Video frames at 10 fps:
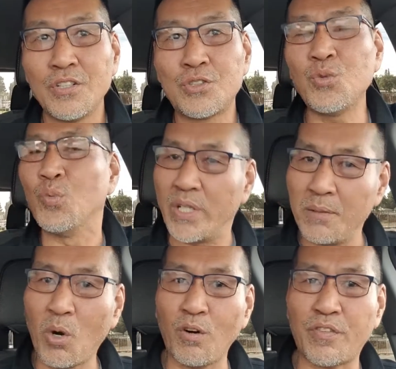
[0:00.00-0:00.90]
to win
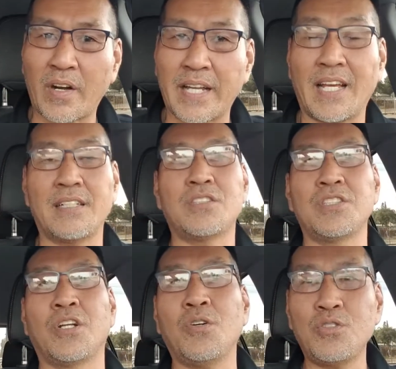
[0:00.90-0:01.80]
them over, I guess,
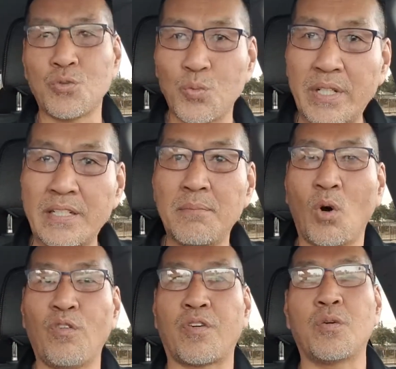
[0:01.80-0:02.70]
you know, to win them
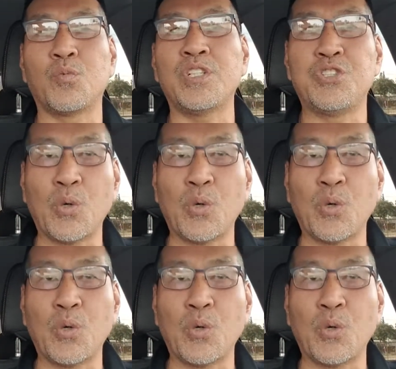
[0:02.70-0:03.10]
over with